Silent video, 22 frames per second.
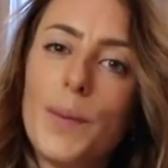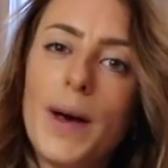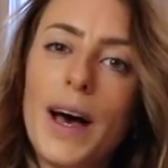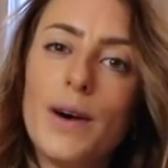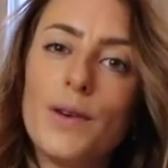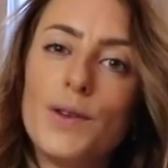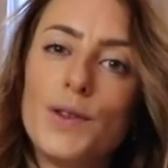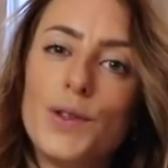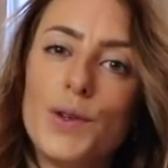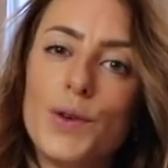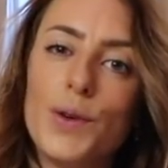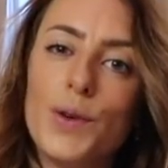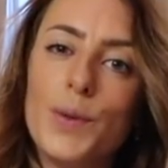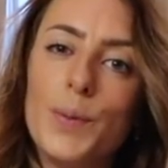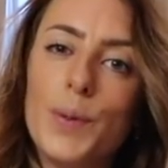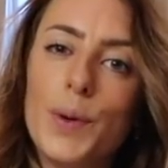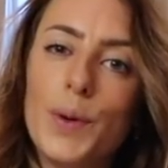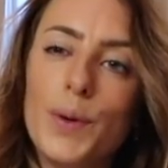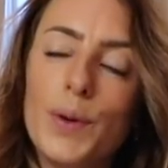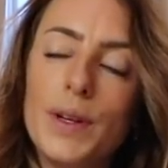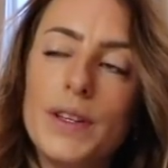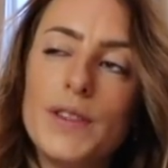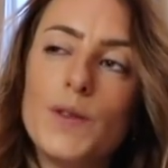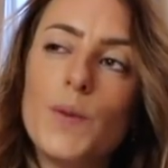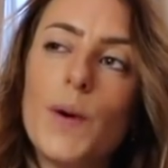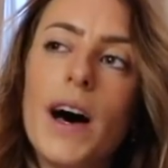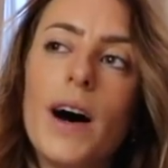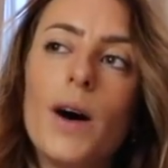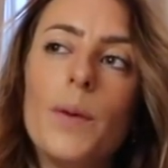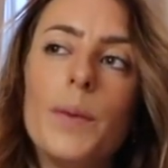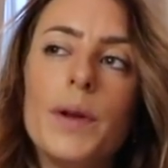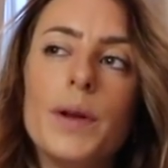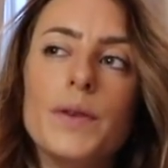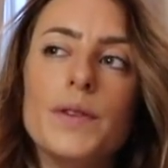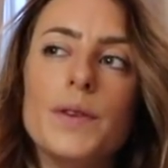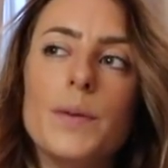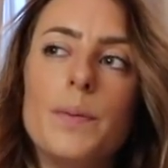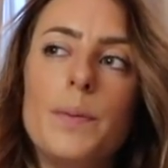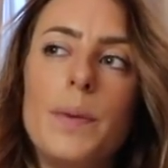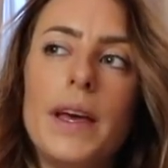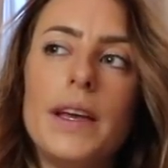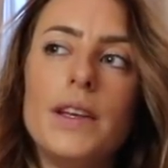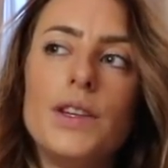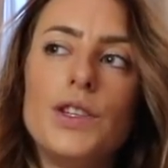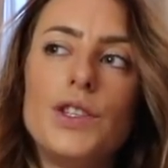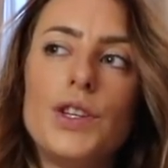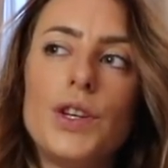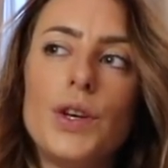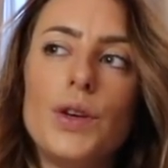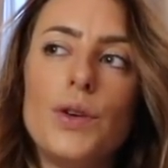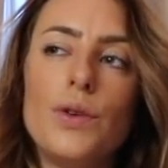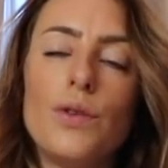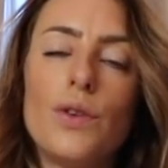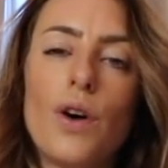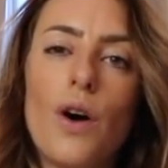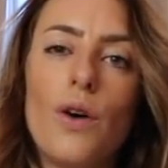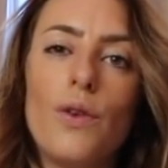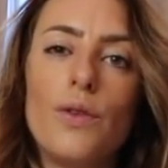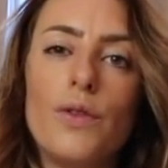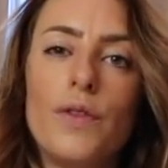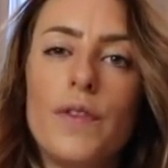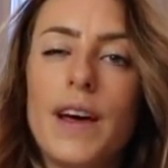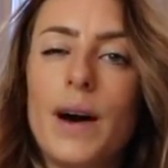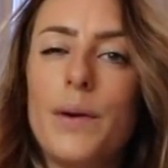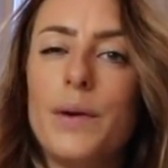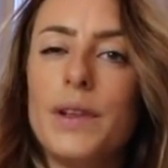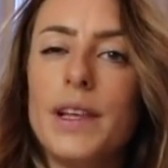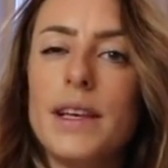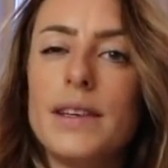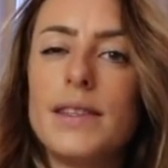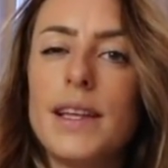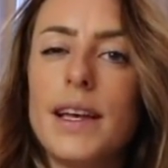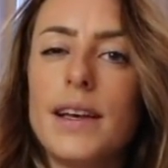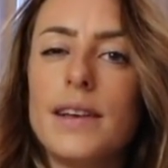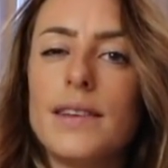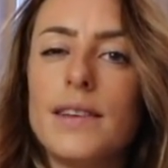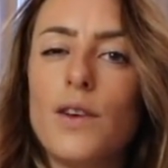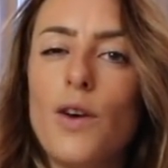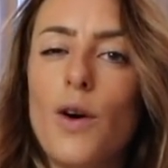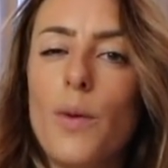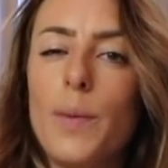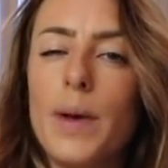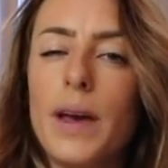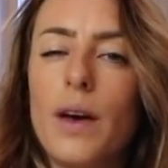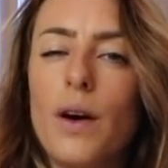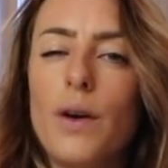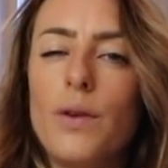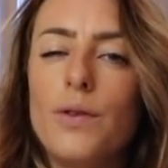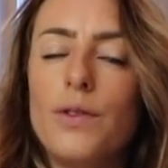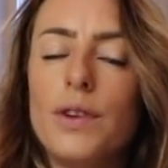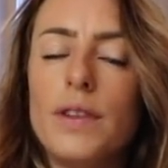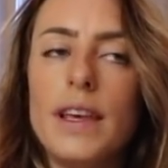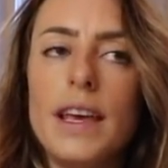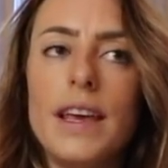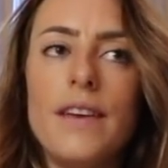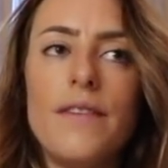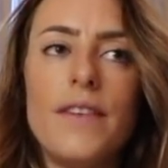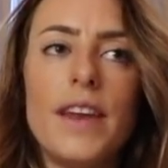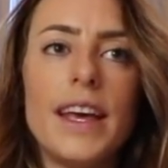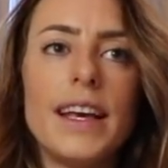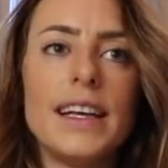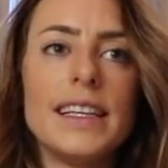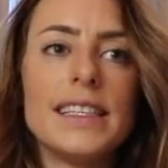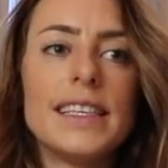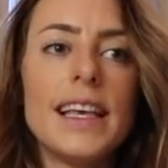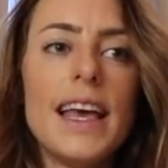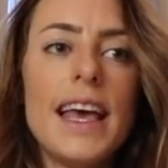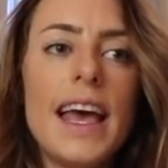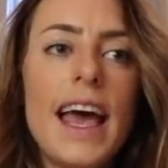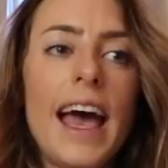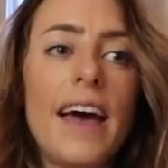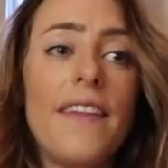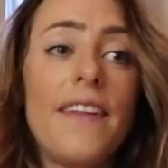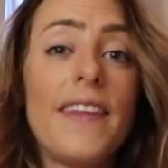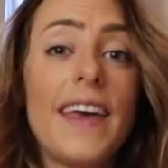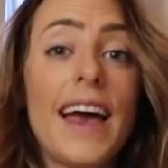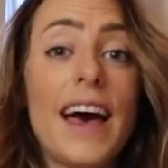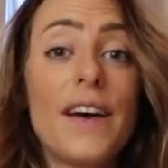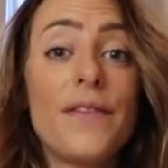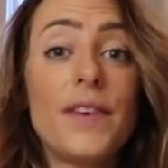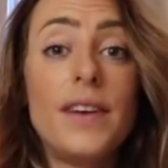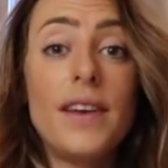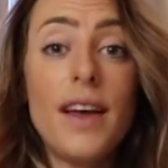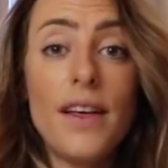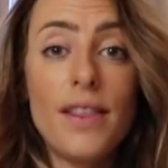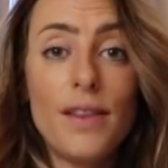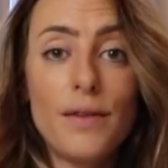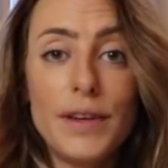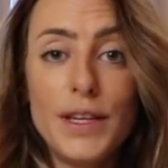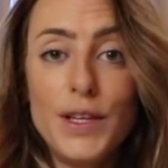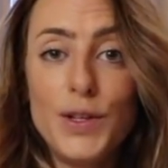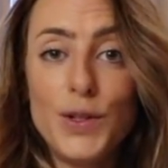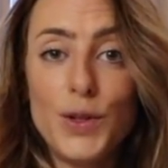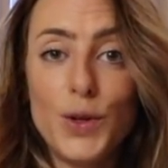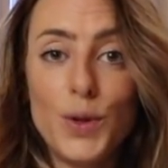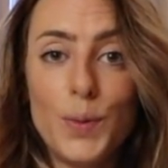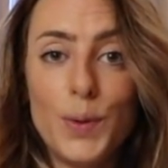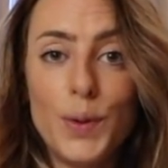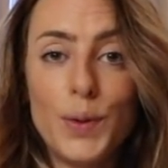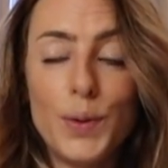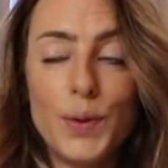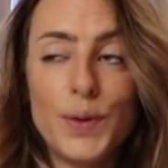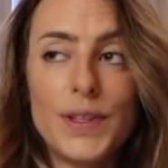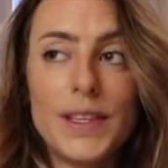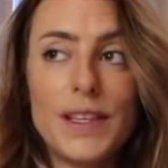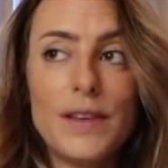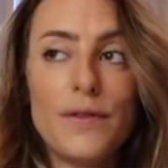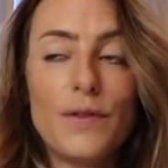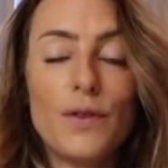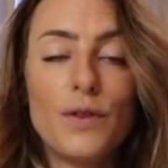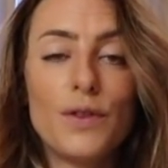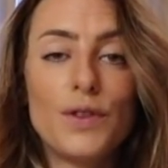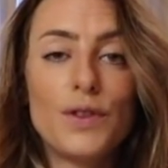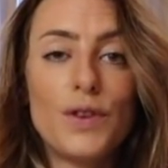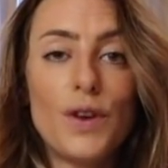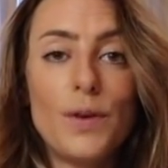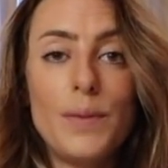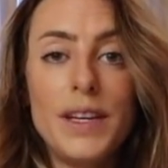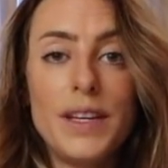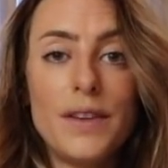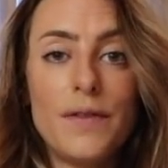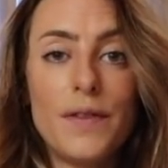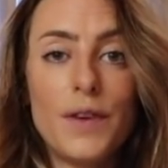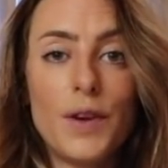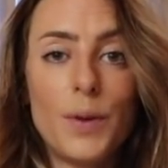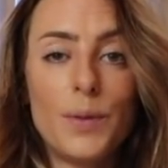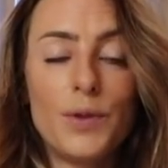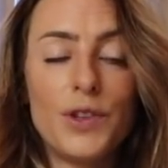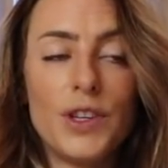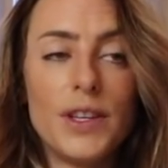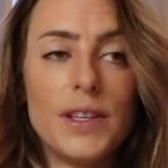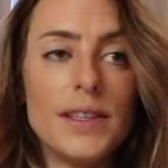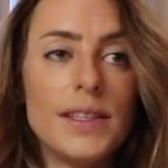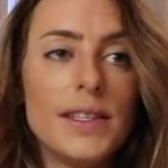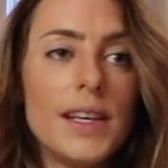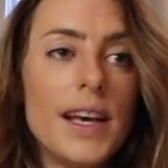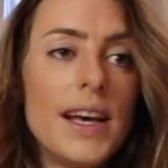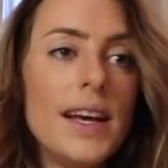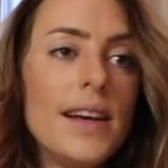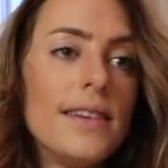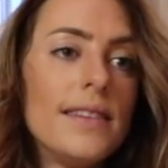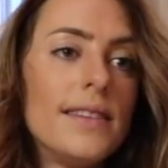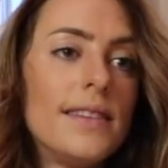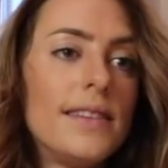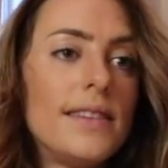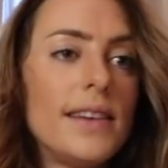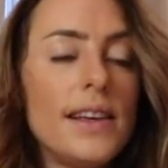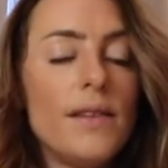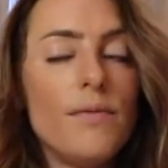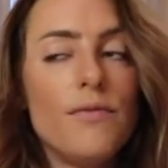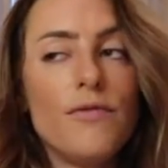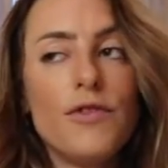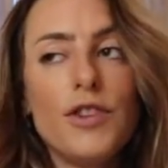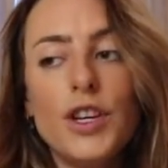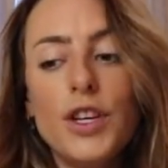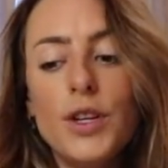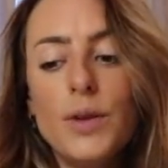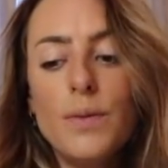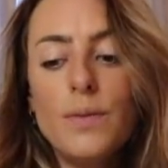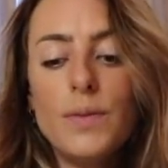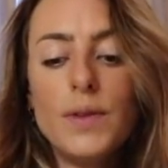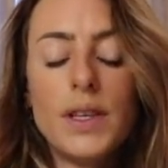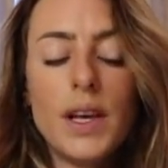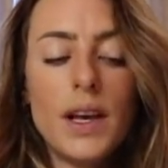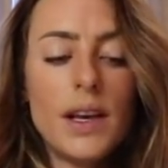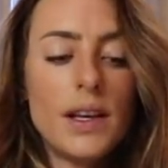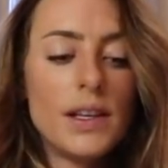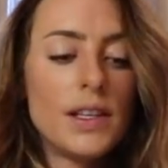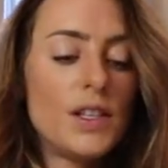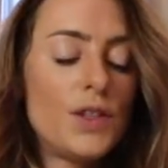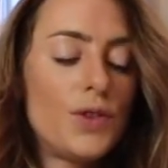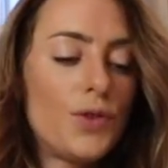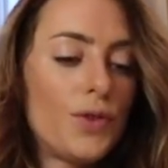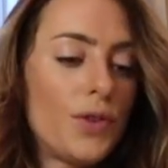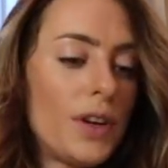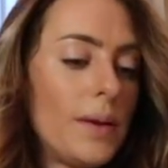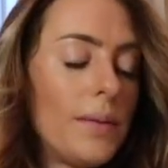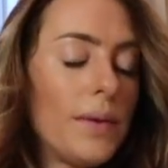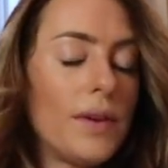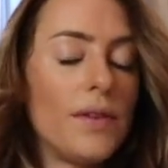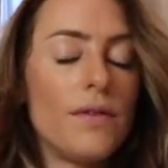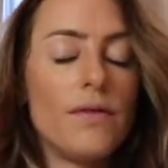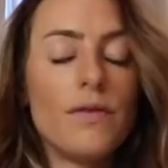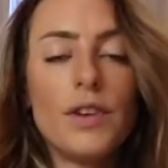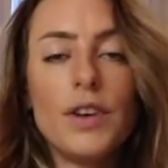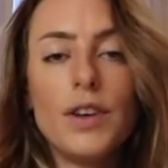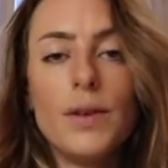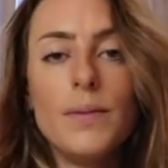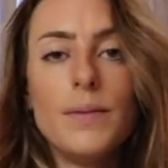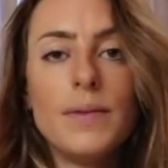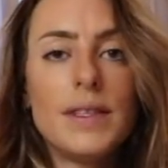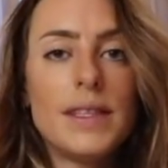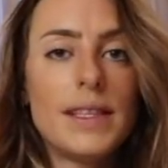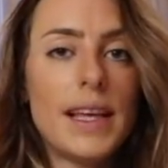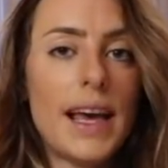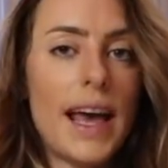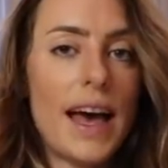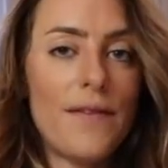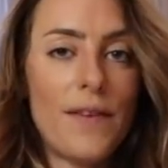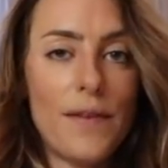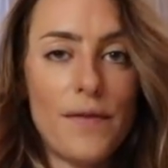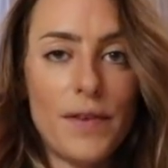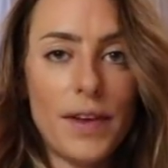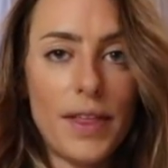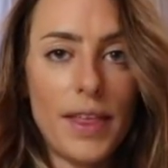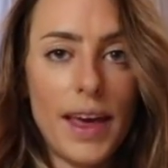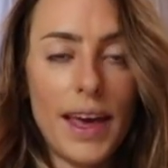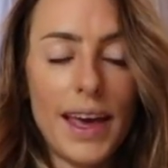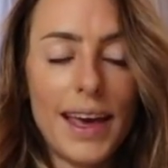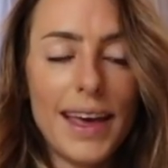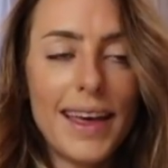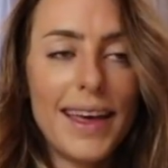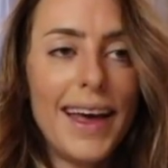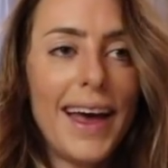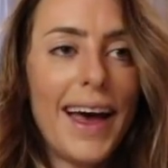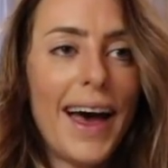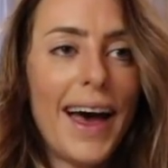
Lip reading: outdoor pool as well, but it was a bit too cold for that one yesterday because it got a bit colder in the evenings. And then they have another indoor pool, so they've got so many different options. Steam rooms, treatment rooms, they have everything.